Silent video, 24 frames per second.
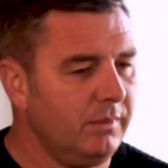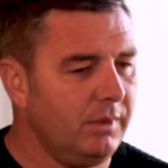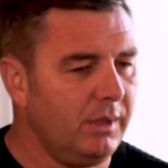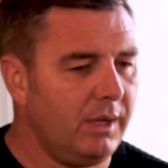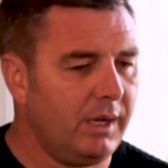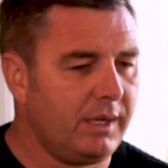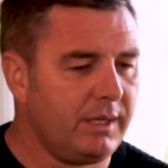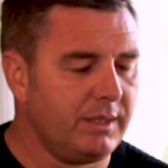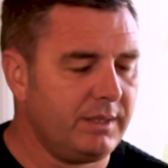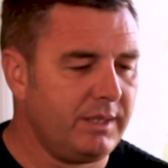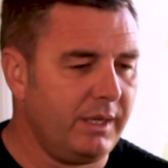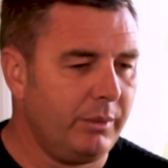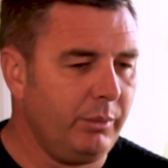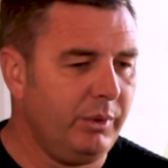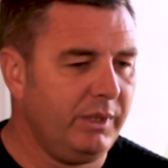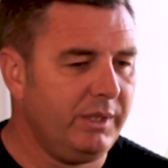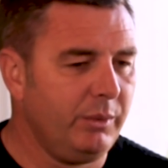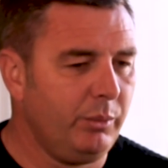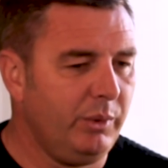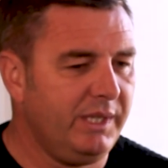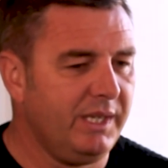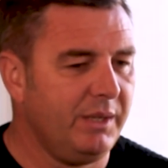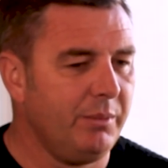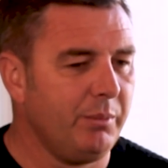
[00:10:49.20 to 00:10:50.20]
like I say, we
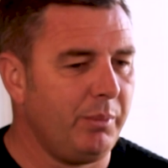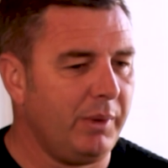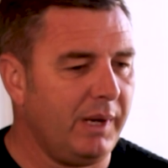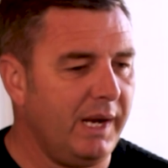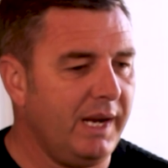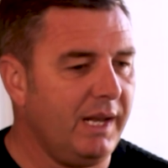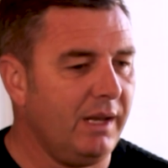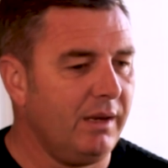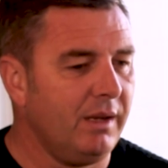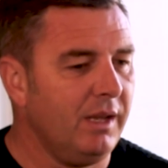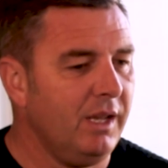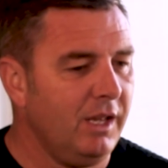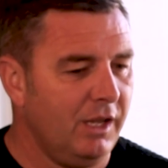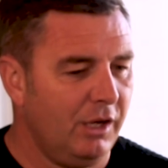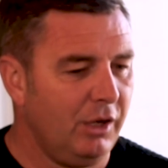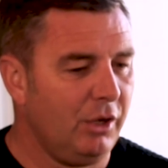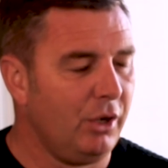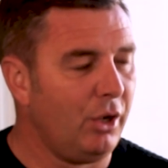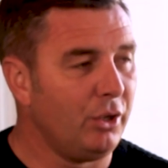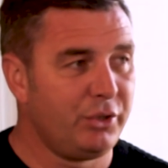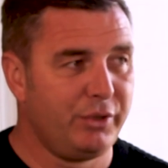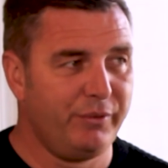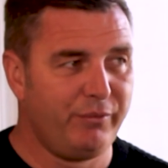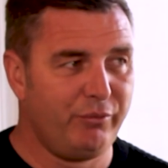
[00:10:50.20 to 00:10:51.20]
didn't play
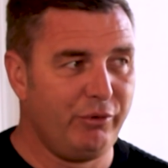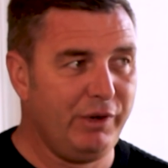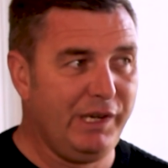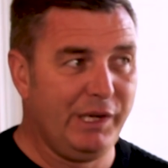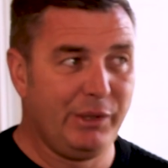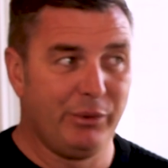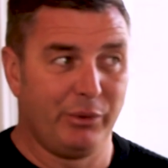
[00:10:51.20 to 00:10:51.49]
lots of really